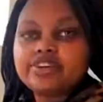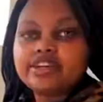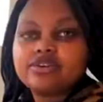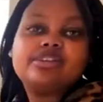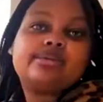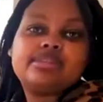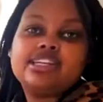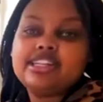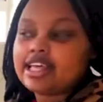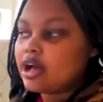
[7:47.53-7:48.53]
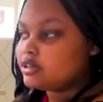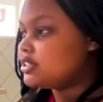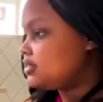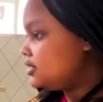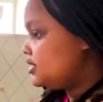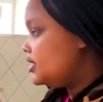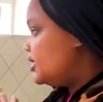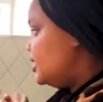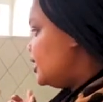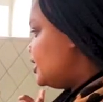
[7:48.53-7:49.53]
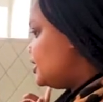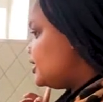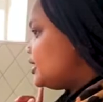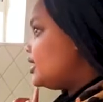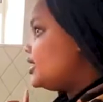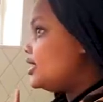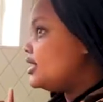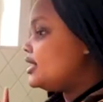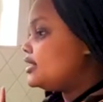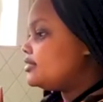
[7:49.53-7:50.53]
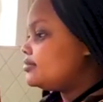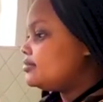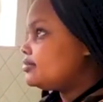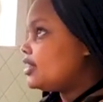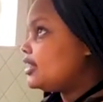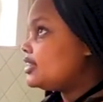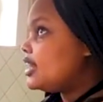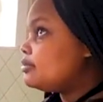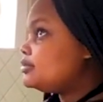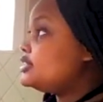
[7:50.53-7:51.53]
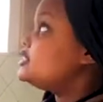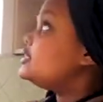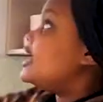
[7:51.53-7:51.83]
in, because I'm still in the house. And then another update, they